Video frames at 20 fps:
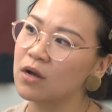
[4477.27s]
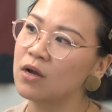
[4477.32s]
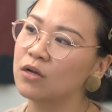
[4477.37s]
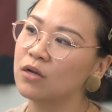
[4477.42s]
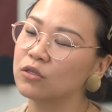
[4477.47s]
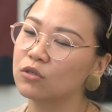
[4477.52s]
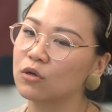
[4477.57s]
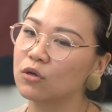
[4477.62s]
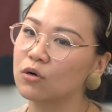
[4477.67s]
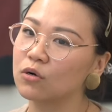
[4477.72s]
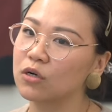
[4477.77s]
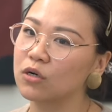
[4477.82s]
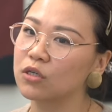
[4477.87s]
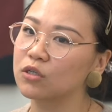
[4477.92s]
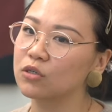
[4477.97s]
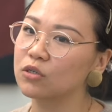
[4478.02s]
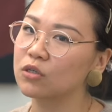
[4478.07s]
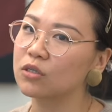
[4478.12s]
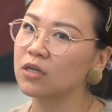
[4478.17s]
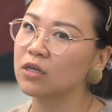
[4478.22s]
So could
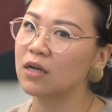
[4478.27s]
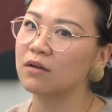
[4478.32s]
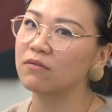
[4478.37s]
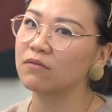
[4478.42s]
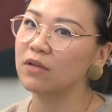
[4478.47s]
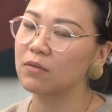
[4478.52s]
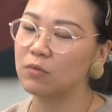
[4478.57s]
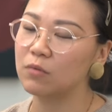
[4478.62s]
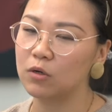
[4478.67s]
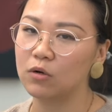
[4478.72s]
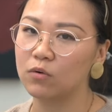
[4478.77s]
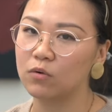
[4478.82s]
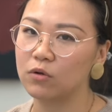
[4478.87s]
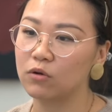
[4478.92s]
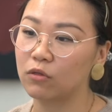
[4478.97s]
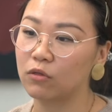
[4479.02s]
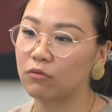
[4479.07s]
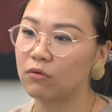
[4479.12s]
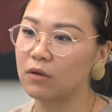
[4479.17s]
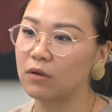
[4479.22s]
you just kind of let me know what your
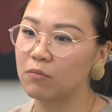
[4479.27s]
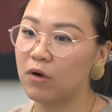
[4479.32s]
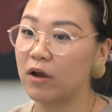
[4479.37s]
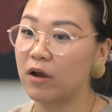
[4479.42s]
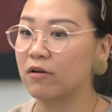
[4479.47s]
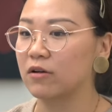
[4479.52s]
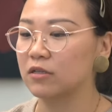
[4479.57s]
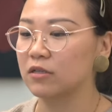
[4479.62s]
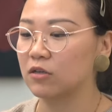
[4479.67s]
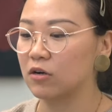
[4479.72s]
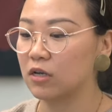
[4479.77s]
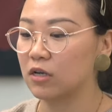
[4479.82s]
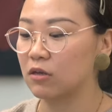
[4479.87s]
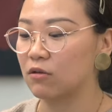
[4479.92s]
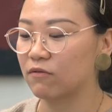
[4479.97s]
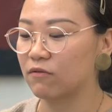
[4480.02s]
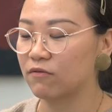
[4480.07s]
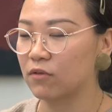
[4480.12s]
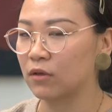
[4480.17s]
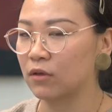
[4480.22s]
3 priorities are,
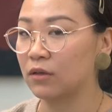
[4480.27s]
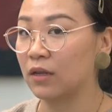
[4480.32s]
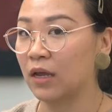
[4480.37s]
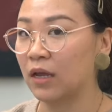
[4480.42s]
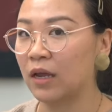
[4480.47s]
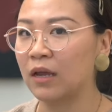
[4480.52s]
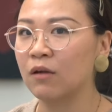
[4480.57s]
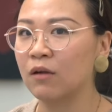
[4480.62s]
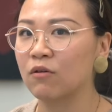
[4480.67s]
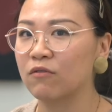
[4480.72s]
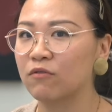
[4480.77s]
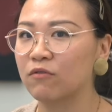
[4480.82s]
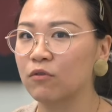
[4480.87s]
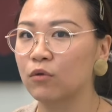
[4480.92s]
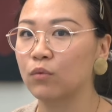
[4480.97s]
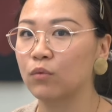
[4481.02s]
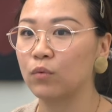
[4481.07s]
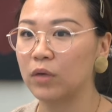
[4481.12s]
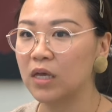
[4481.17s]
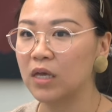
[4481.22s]
either for the day or for
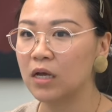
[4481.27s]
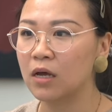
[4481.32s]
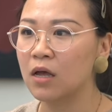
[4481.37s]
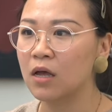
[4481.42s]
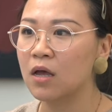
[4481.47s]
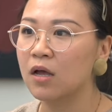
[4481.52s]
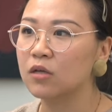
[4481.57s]
the week,